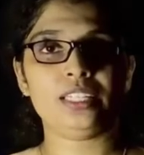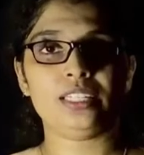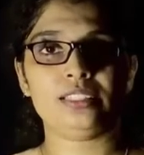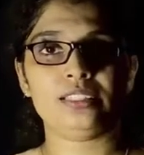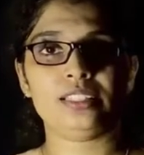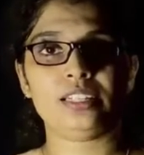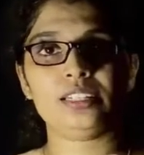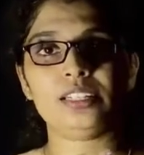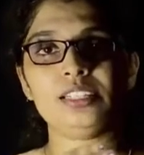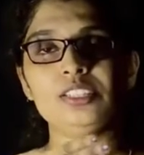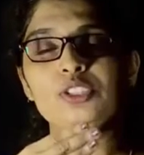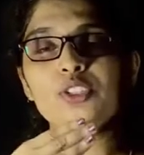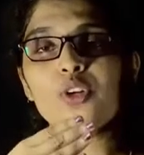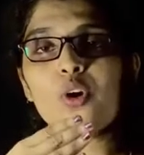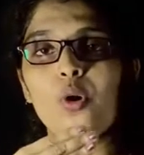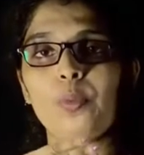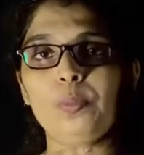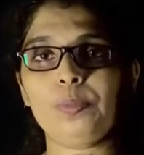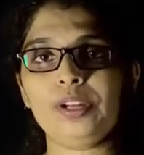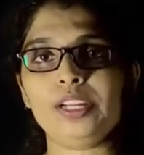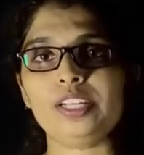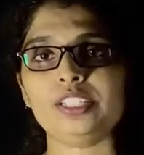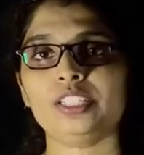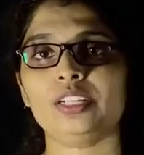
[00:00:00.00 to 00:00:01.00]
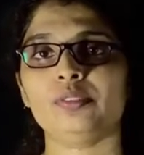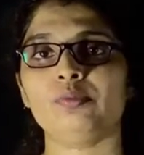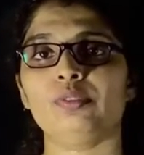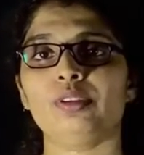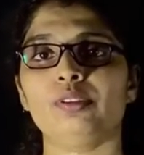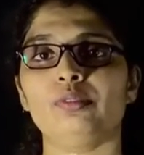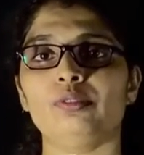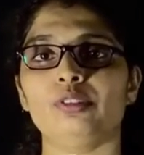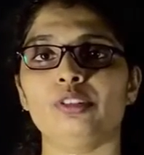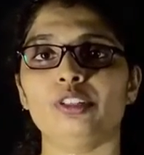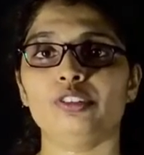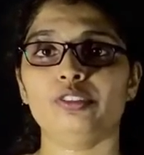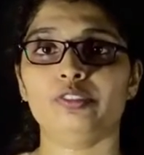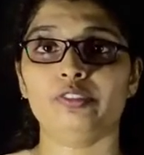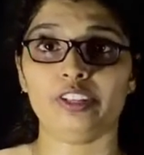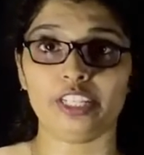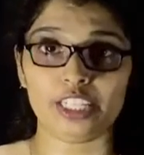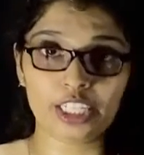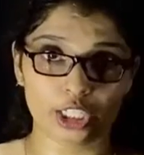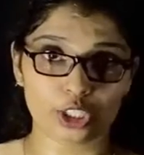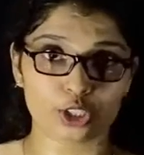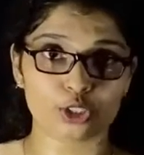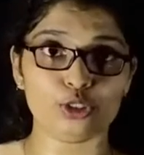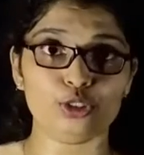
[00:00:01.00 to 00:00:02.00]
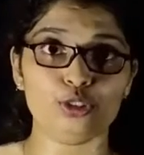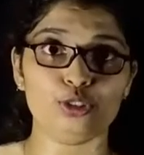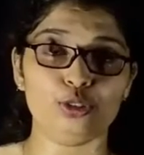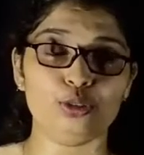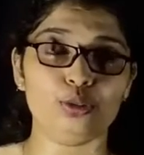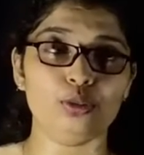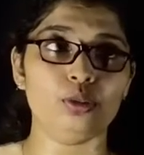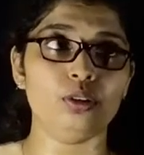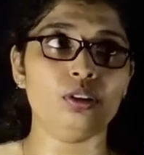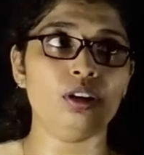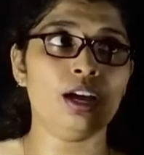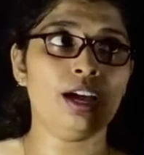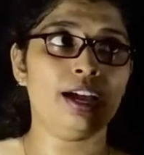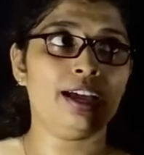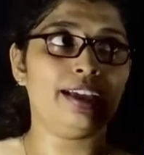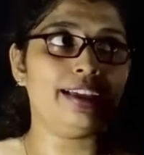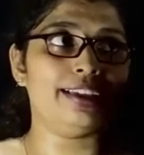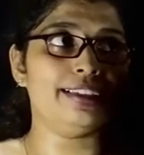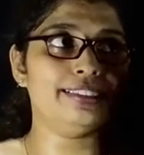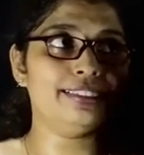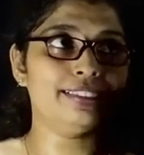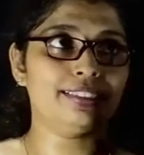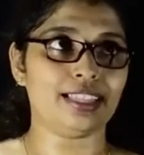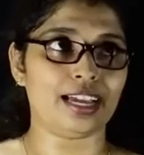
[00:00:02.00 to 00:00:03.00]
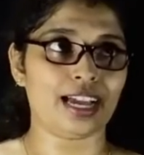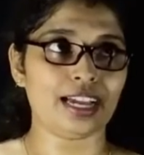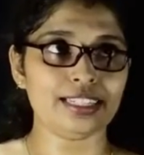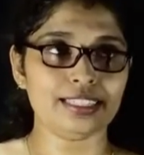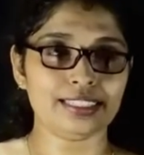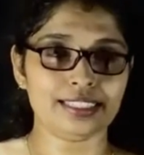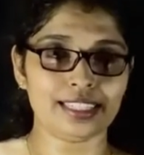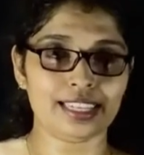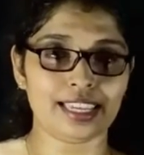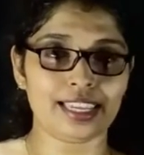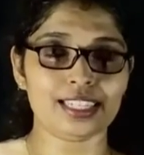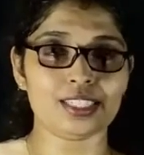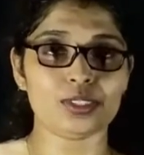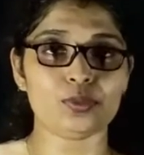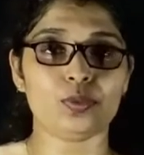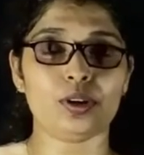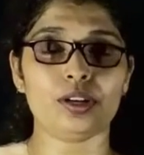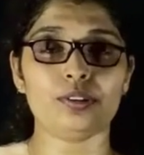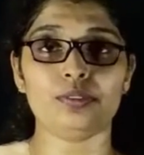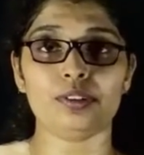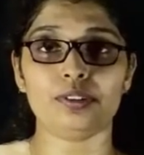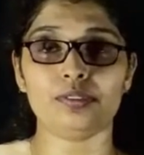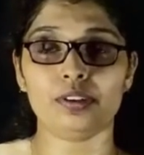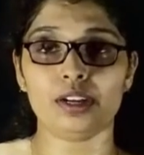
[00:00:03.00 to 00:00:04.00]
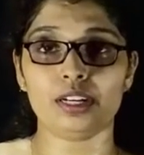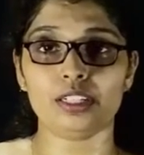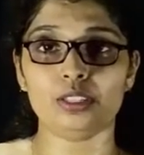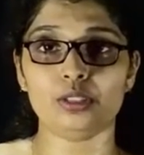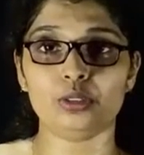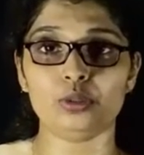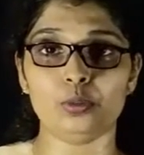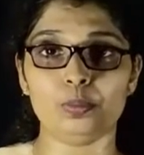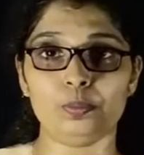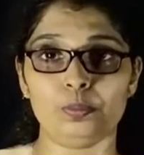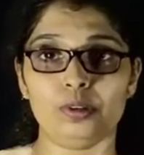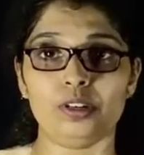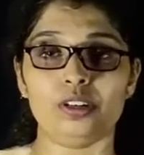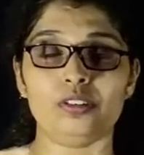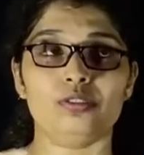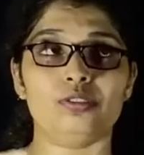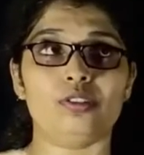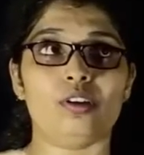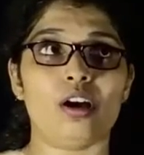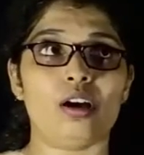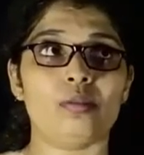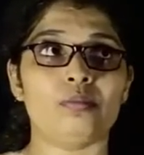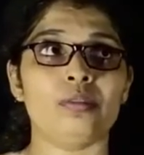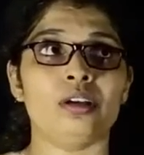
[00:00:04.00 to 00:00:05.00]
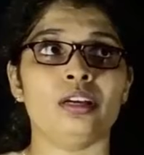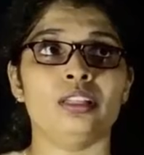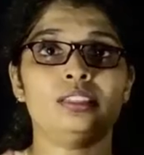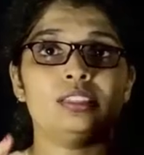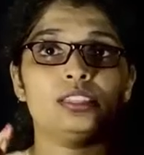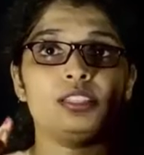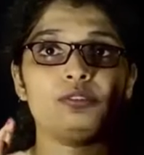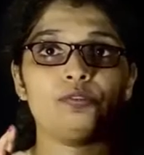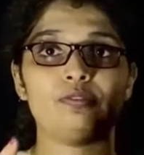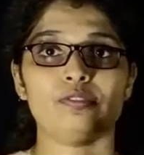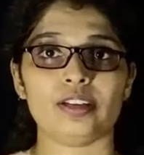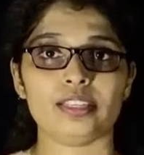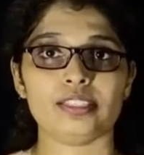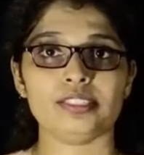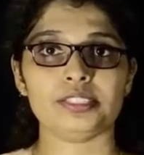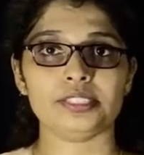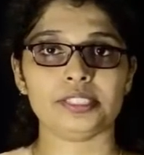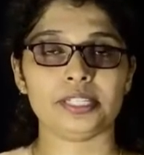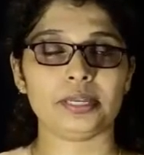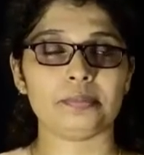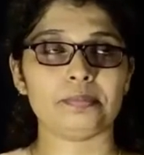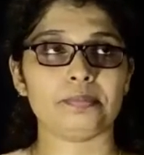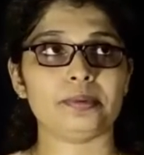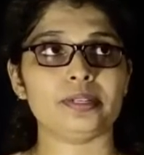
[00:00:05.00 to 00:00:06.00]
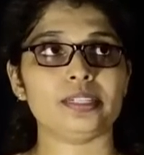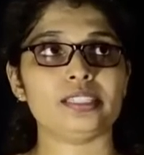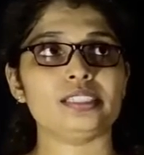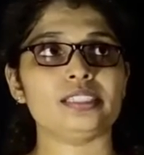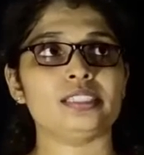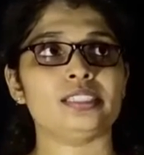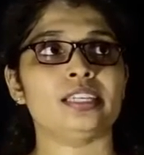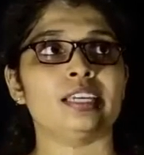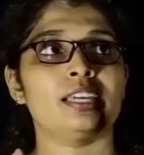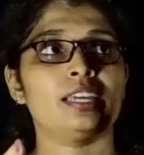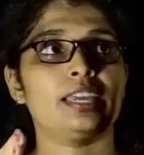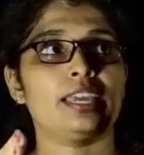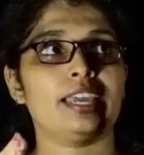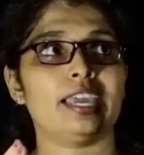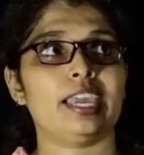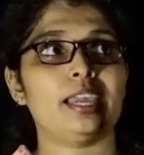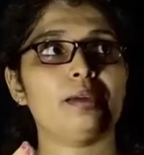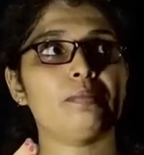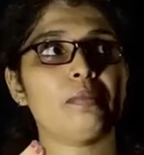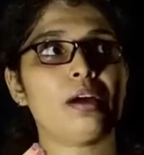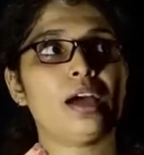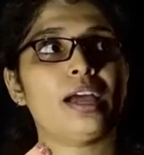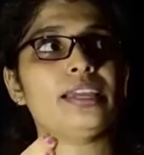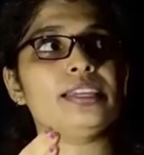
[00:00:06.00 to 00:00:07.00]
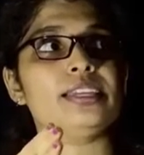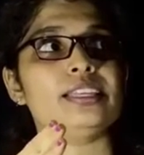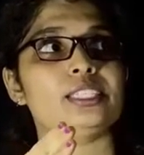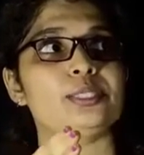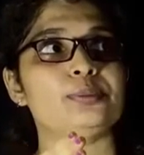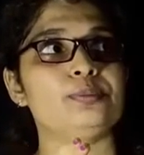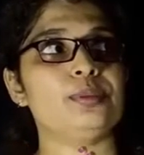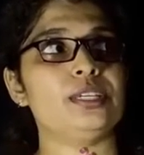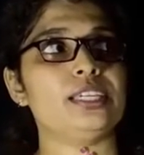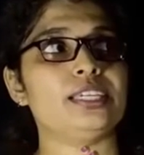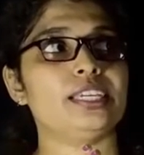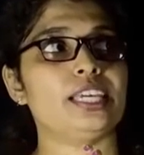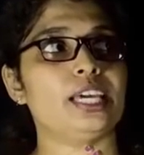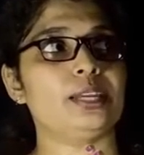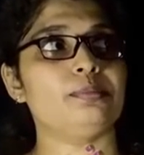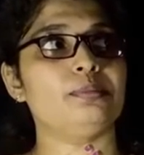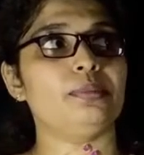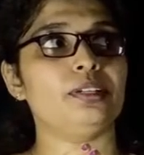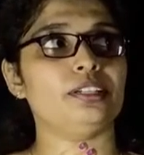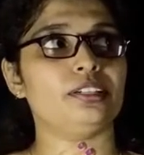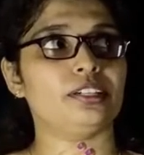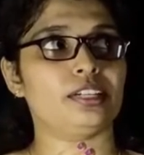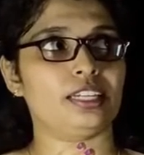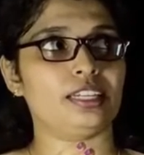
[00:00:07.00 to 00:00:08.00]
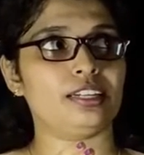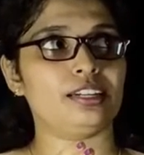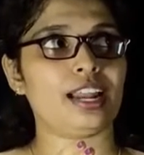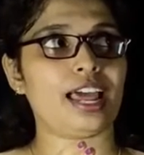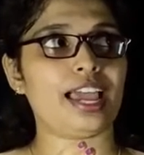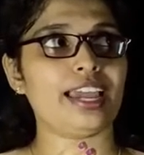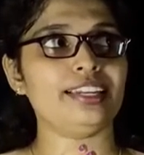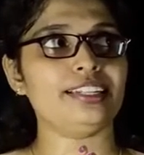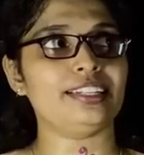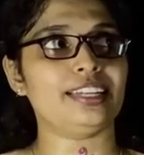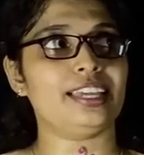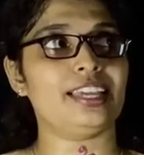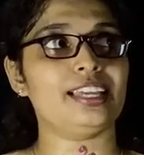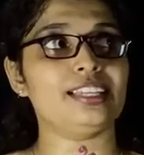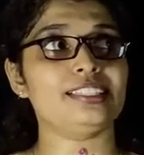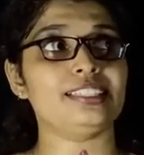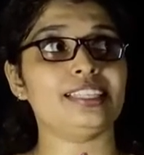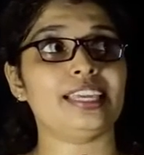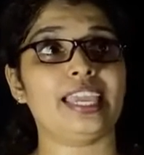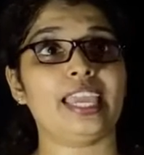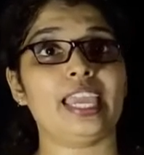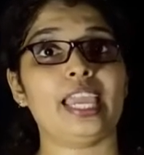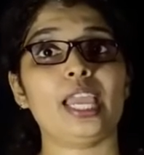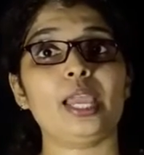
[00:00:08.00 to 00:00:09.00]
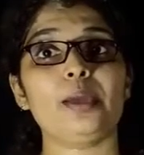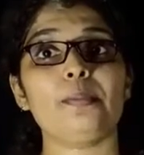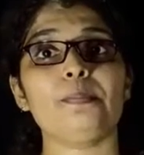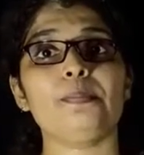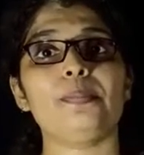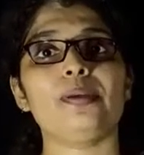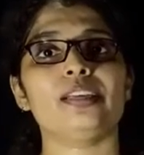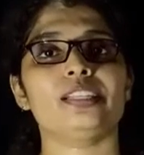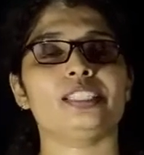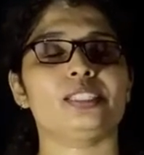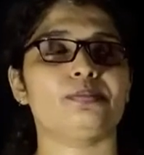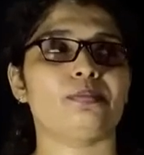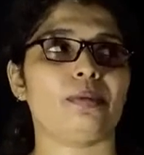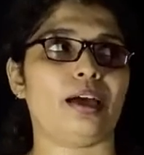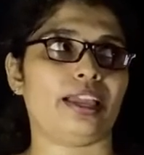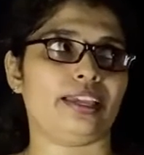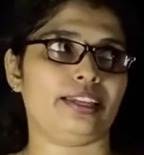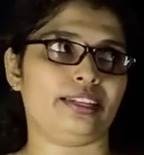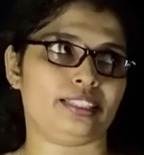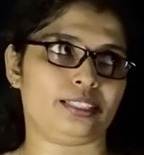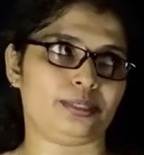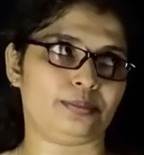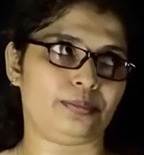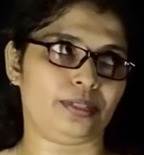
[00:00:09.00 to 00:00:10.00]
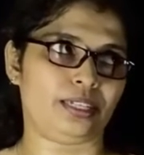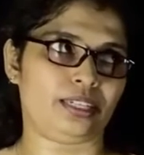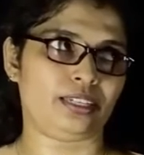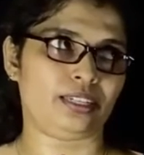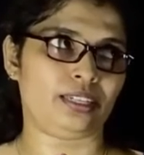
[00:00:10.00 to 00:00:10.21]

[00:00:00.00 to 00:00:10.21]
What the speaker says: that is the operation we need to do, in that case what we want to perform, the first step is a minus b can be rewrite as a plus minus b.